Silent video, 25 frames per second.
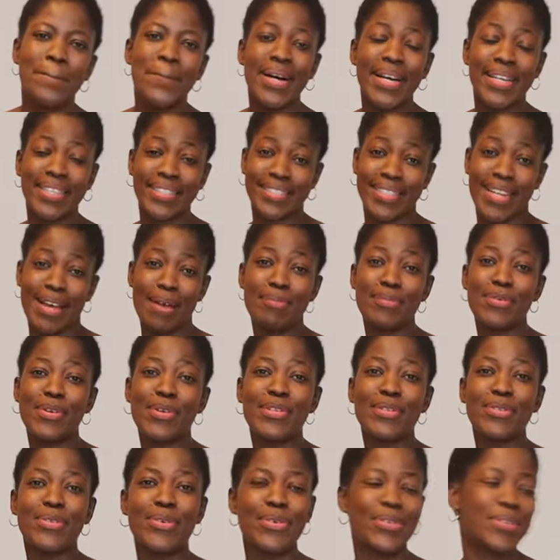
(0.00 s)
But I'm
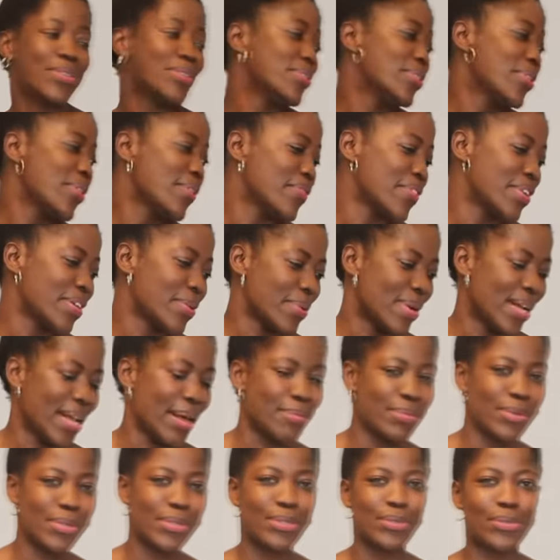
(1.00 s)
not good. You know very well
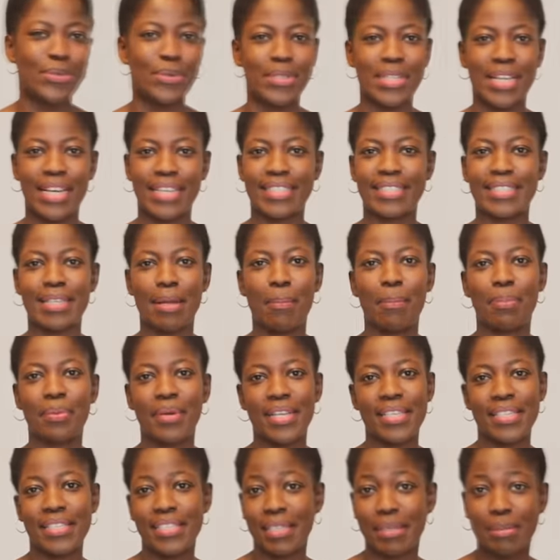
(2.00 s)
I'm not good at
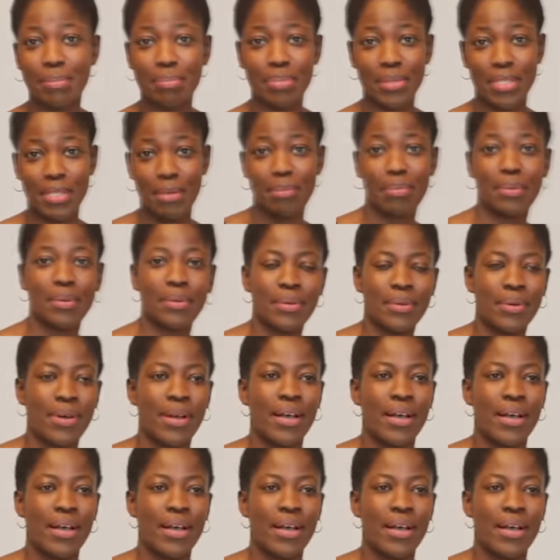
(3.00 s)
surprising people.